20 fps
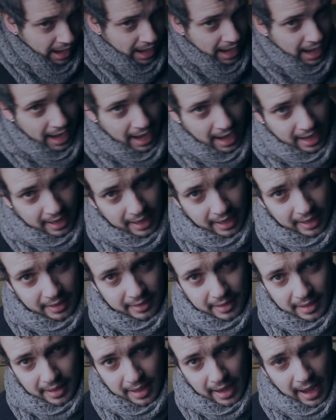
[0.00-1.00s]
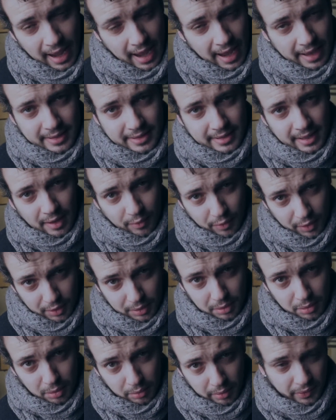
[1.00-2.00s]
and it has something
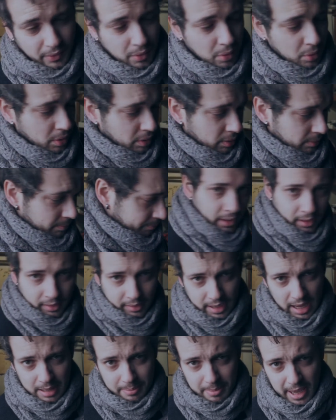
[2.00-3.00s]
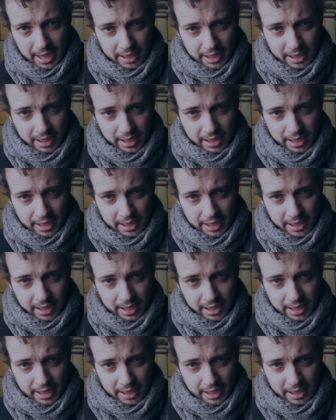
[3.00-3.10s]
to do with Google. Let me